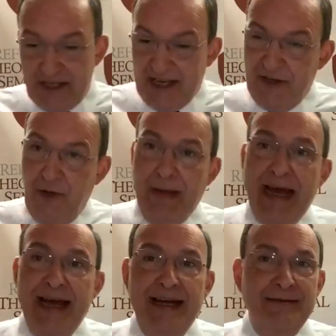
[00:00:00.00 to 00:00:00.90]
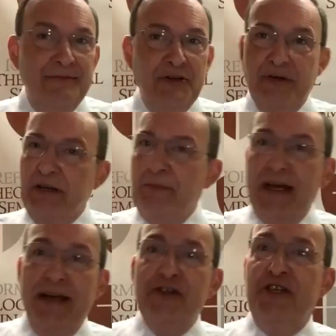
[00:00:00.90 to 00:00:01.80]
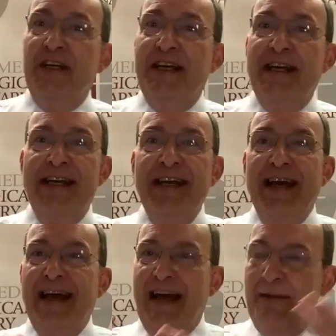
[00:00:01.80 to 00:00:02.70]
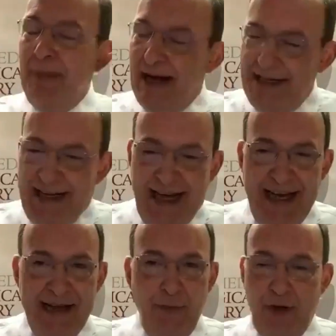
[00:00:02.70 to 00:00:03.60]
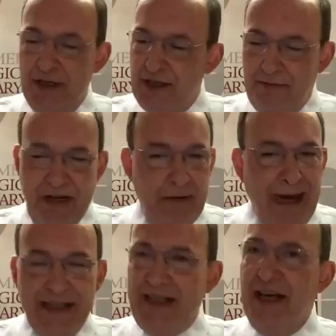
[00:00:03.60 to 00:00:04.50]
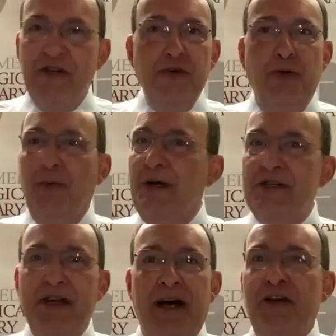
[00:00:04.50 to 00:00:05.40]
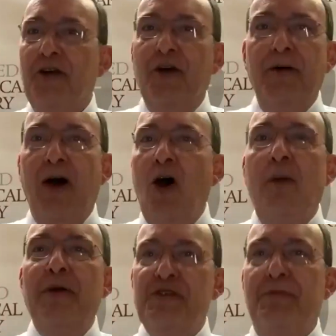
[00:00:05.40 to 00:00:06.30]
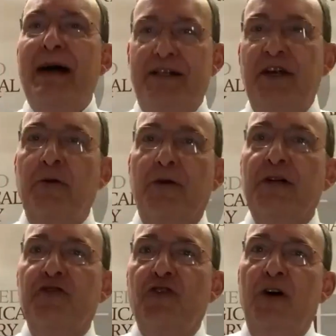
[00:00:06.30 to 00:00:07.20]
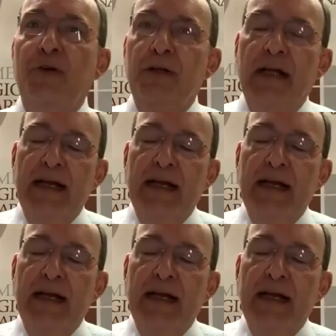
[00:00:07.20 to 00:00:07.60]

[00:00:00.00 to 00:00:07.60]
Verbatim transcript: single man doing a PhD and my day was you know my schedule was under almost my total control